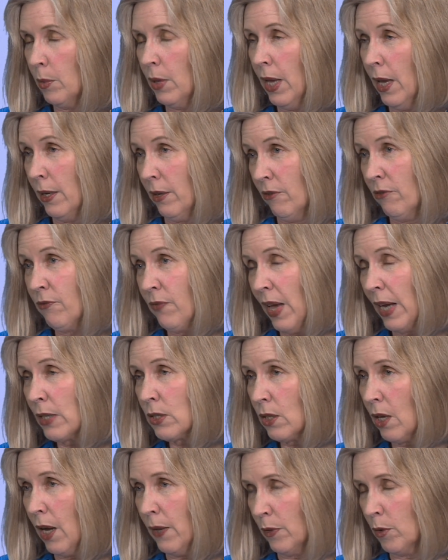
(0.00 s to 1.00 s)
an
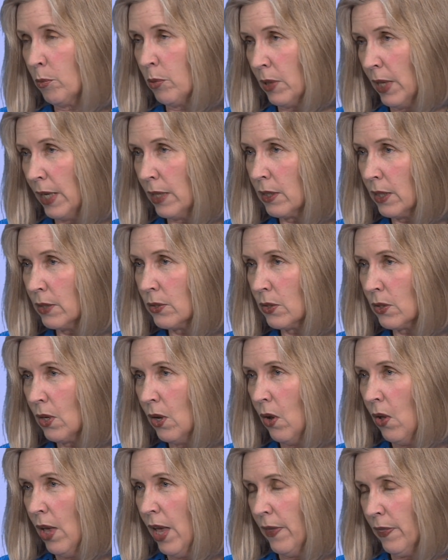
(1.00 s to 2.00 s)
effect on the platelets,
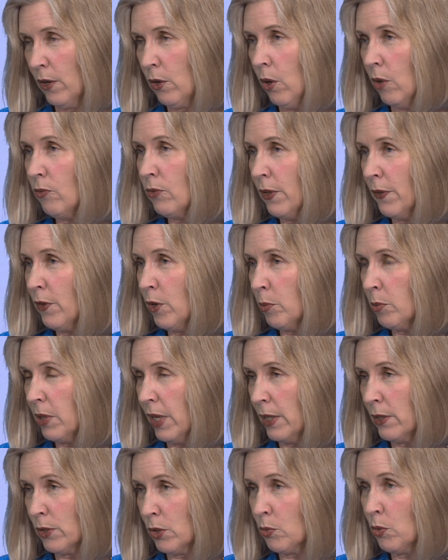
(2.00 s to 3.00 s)
and that hopefully their
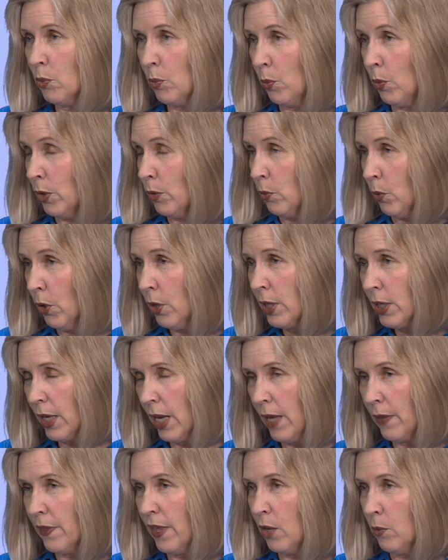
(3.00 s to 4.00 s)
platelets would work
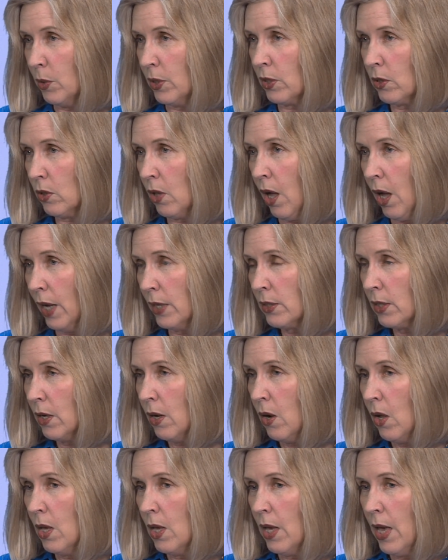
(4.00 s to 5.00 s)
and they would clot.
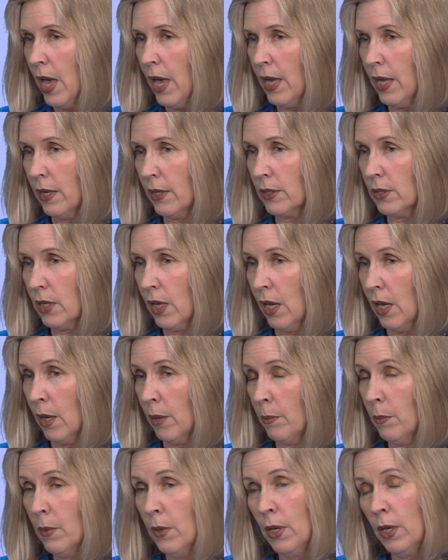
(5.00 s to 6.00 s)
And
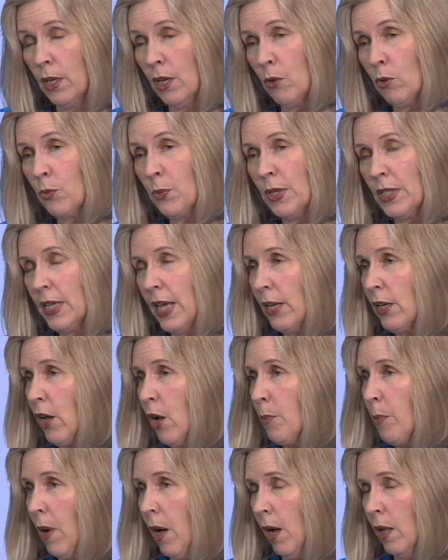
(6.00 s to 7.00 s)
when we take
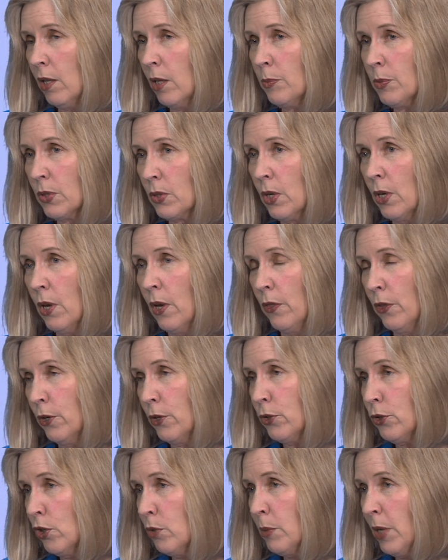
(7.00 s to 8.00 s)
out polyps, there are
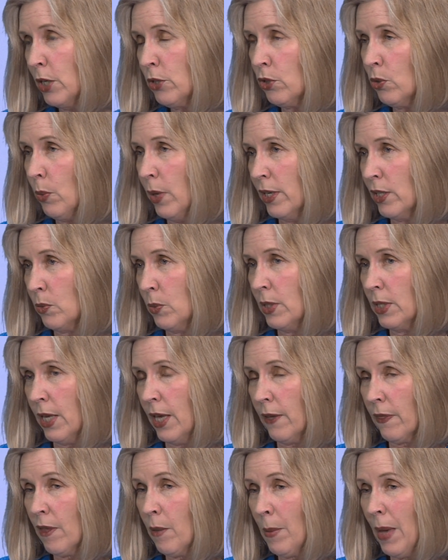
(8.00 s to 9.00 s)
2 major ways we
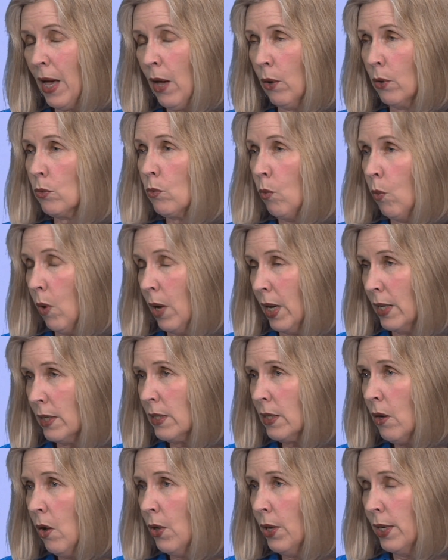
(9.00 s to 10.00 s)
take them out.
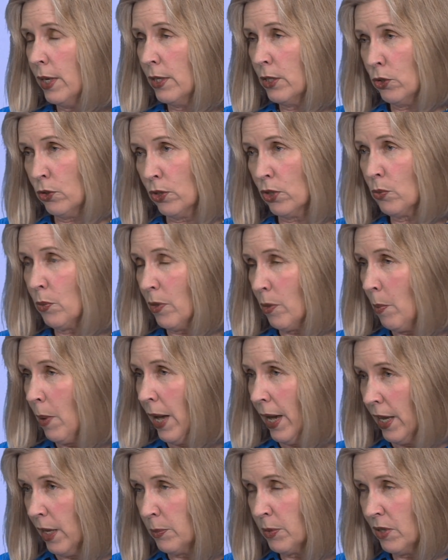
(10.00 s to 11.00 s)
One is just with
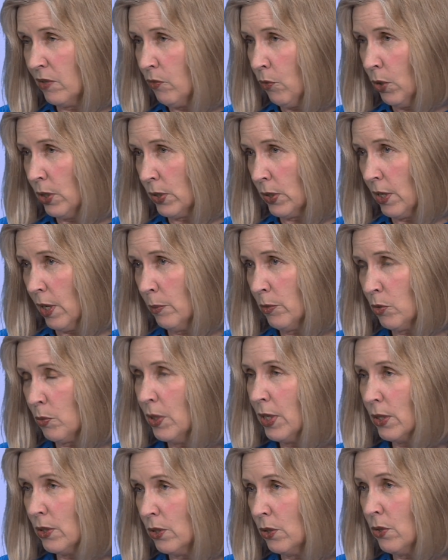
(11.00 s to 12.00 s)
biopsy forceps. We
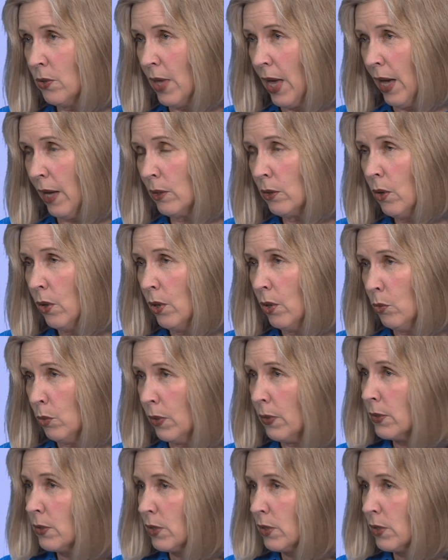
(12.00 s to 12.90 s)
can do that with the